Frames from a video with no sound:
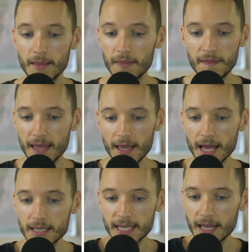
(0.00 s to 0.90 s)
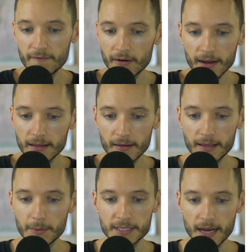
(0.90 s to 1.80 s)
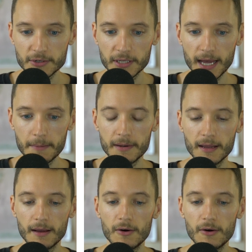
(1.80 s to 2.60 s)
They say it very clearly what's actually happening.